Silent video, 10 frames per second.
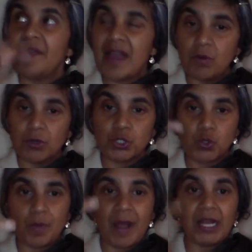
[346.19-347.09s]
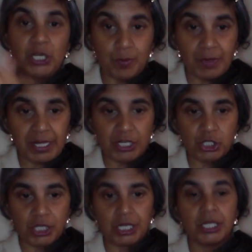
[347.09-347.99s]
They want to talk about
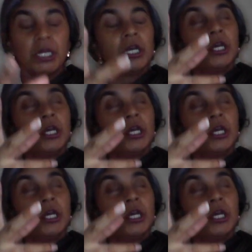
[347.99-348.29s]
illumination.